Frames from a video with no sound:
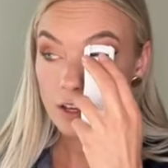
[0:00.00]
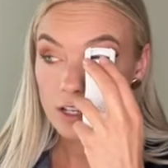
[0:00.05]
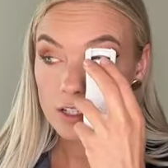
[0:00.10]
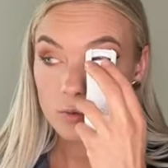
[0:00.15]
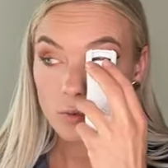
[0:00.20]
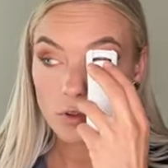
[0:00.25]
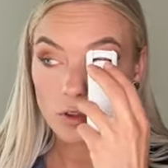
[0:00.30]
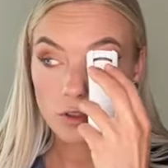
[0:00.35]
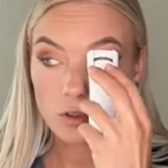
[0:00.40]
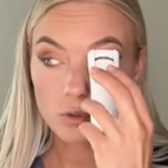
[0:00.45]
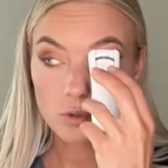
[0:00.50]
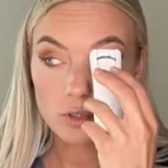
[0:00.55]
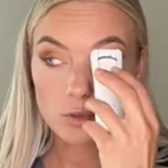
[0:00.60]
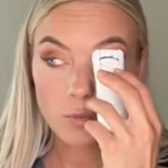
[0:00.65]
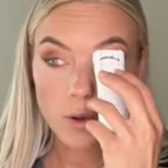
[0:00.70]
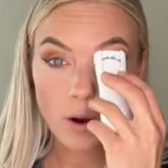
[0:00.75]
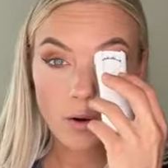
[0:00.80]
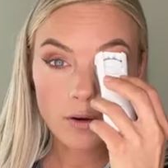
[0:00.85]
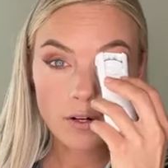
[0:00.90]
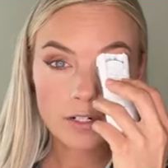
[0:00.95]
face with
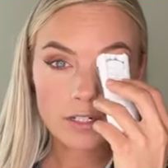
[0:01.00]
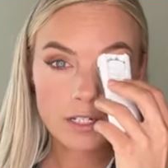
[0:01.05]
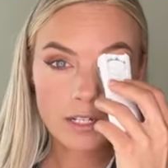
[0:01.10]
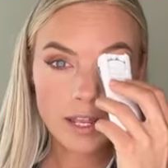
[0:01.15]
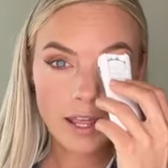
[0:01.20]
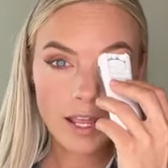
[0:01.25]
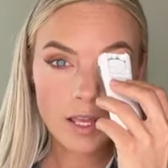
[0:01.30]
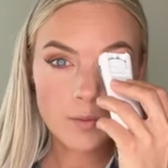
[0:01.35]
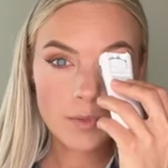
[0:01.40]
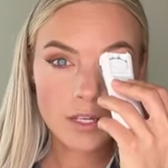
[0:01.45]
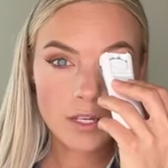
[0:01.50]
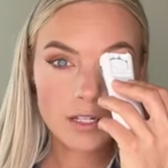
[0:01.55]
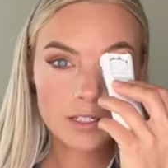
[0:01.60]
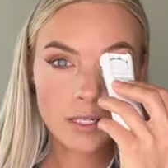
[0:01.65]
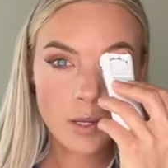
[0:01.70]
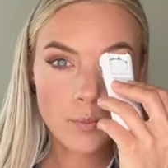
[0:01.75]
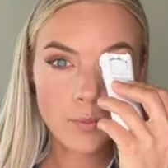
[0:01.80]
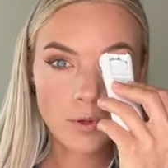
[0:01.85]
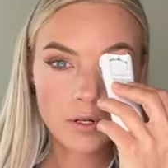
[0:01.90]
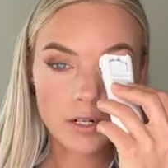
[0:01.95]
loose powder today
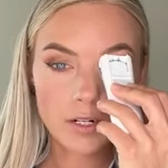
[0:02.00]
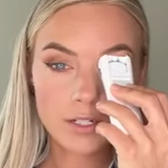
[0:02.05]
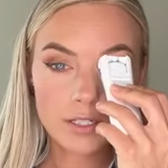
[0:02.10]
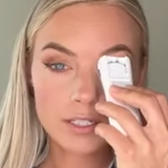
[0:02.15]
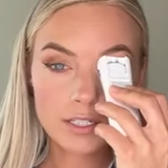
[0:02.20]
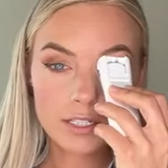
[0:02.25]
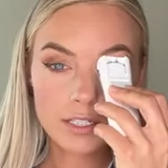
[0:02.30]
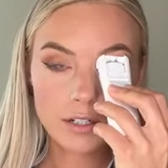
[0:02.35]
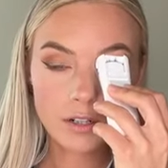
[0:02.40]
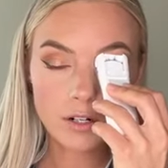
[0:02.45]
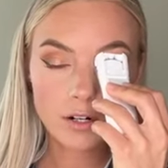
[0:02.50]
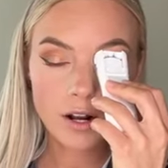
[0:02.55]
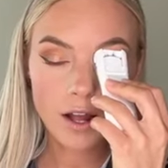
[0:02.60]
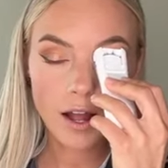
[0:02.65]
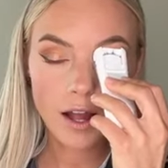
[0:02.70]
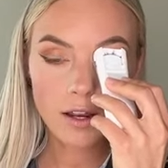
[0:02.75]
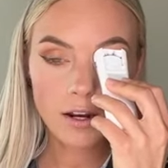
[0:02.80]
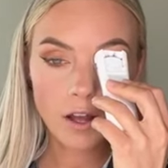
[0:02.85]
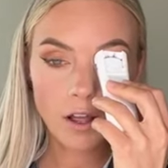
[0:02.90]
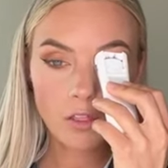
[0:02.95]
because I put concealer
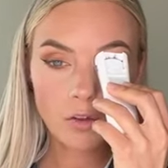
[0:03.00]
on.